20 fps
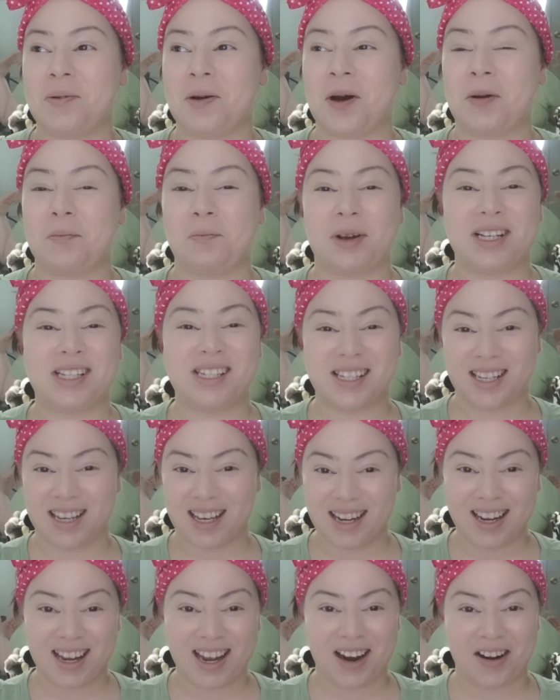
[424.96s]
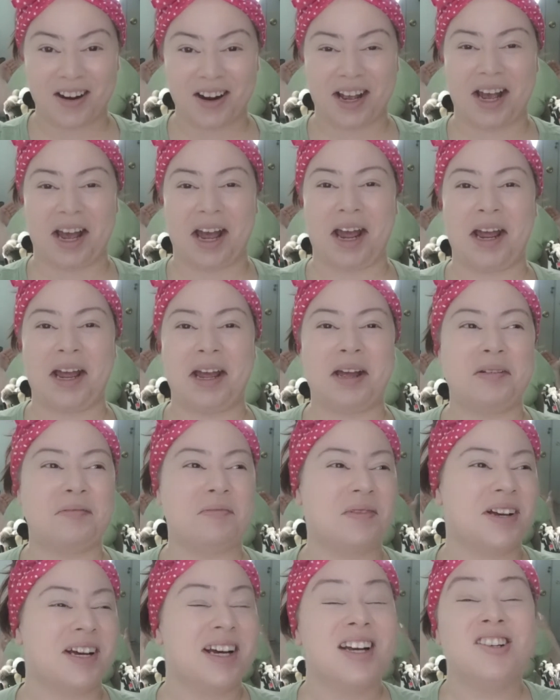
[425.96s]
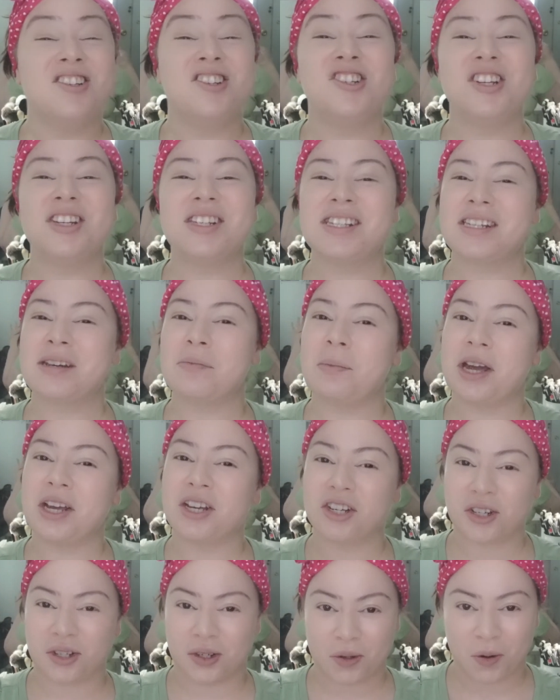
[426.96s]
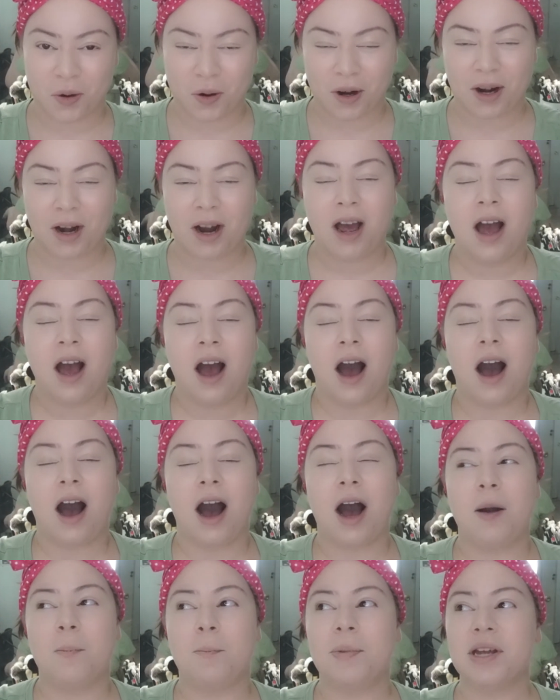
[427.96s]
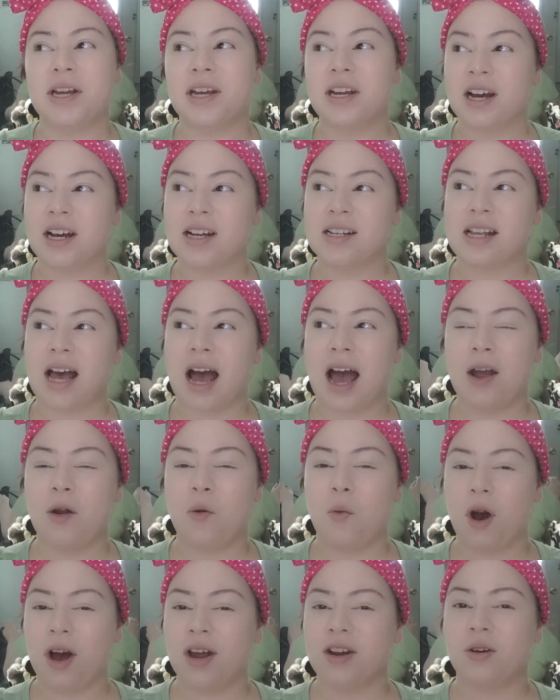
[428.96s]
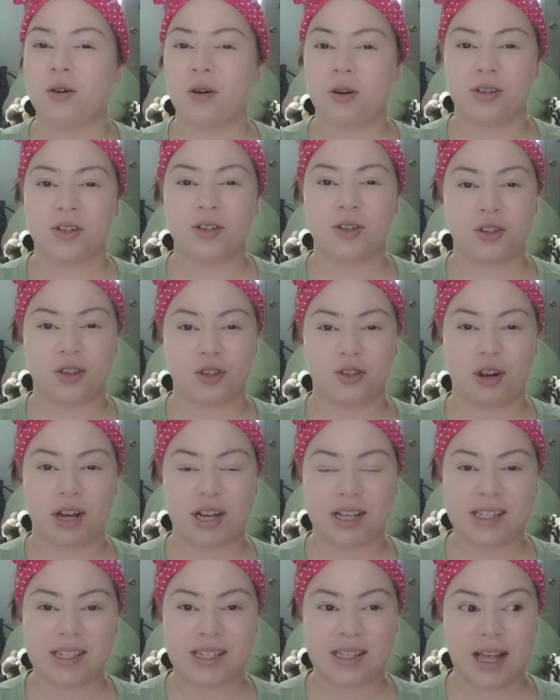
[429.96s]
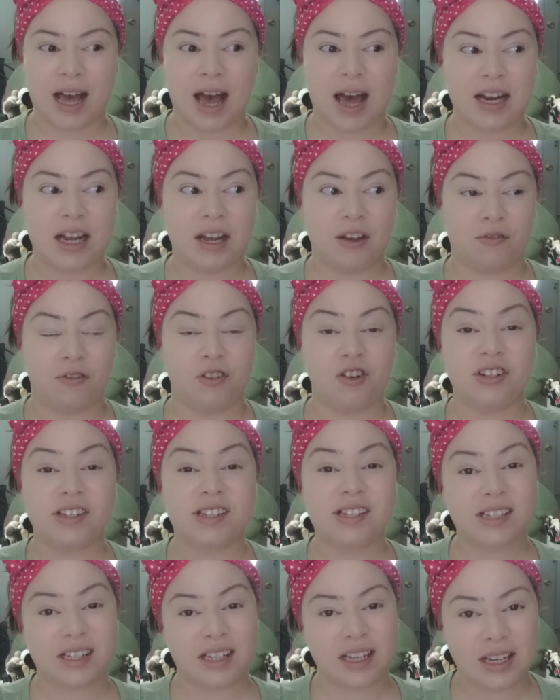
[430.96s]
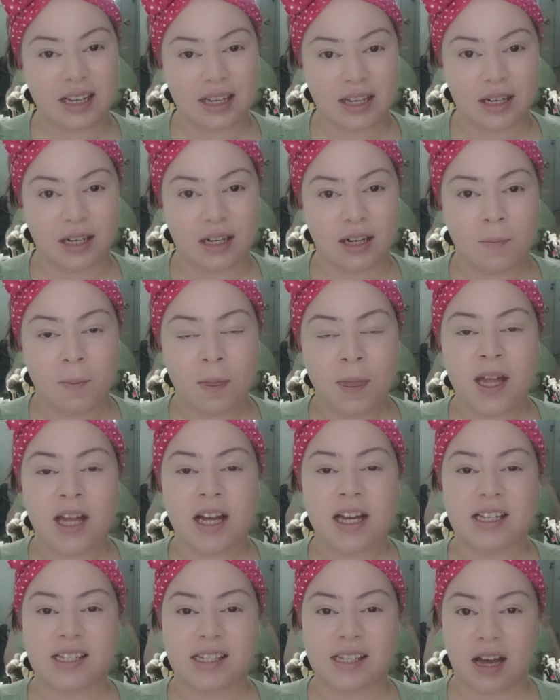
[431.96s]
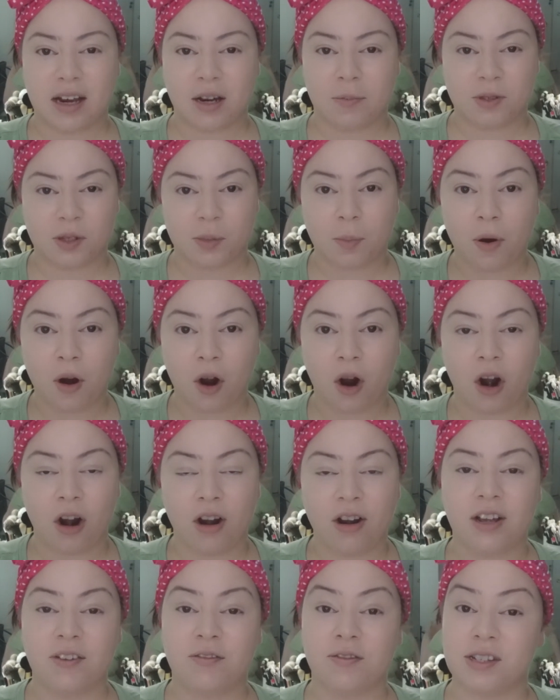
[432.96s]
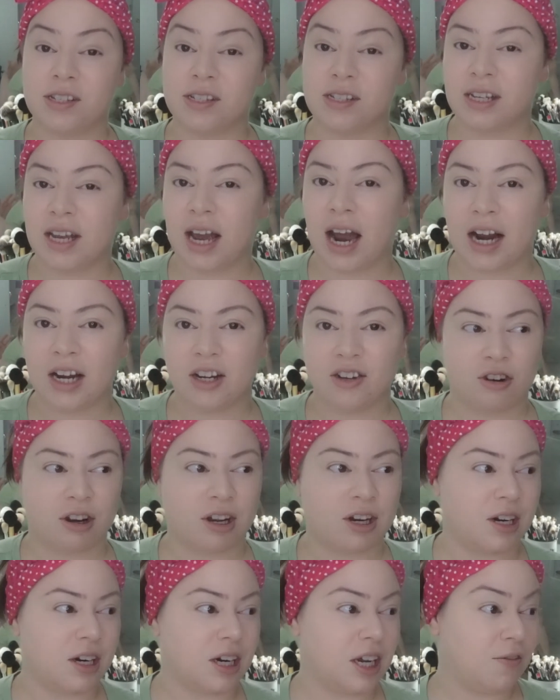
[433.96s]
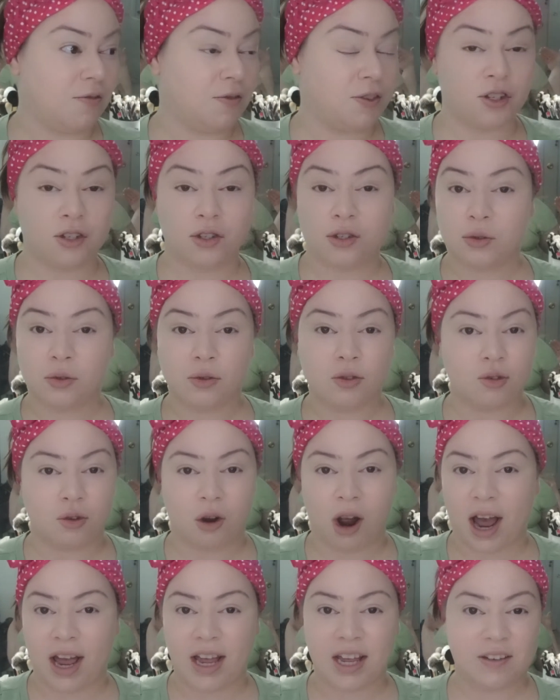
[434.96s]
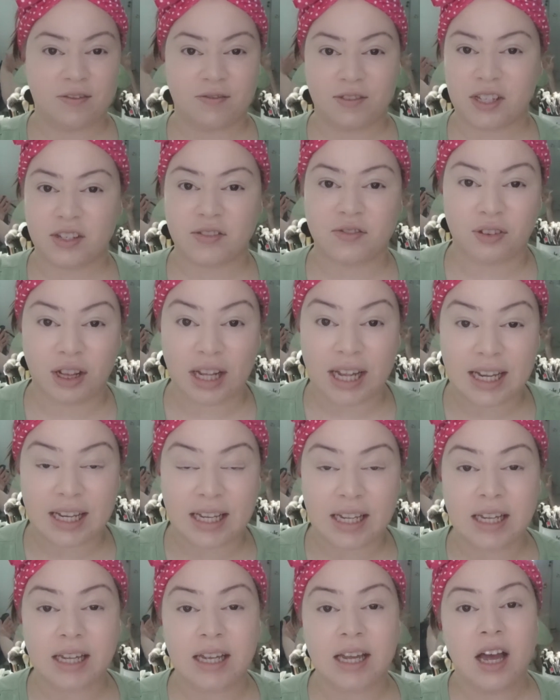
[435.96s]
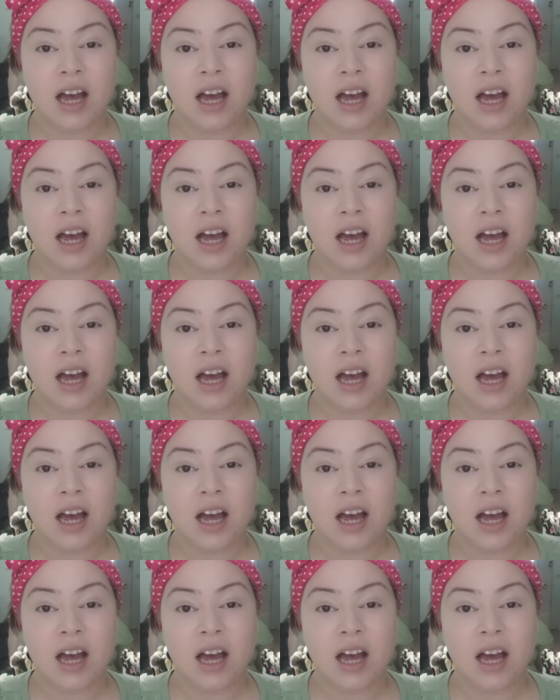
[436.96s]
on my skincare game just to make sure, because I want to also stress that if your skin is not up to par, if it's dehydrated, if it's too dry, if it's flaky,